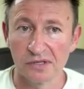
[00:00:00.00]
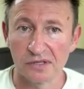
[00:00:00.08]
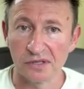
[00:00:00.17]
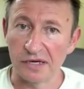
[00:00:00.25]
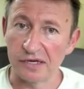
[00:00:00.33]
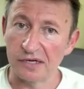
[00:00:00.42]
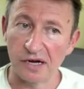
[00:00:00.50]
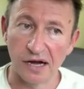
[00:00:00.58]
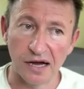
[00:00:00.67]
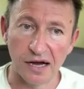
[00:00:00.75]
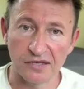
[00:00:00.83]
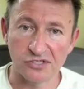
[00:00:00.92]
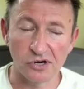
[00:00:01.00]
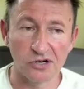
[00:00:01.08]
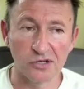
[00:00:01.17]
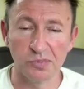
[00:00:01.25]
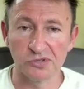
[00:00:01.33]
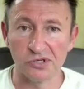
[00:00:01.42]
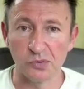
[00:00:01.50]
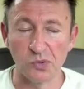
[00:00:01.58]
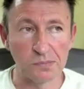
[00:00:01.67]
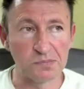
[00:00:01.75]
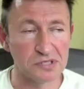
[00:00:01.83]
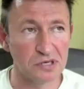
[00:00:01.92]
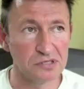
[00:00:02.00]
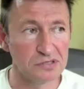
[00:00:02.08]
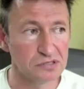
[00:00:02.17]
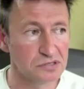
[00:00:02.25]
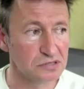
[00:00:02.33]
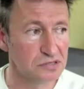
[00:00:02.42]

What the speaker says: Like I started building websites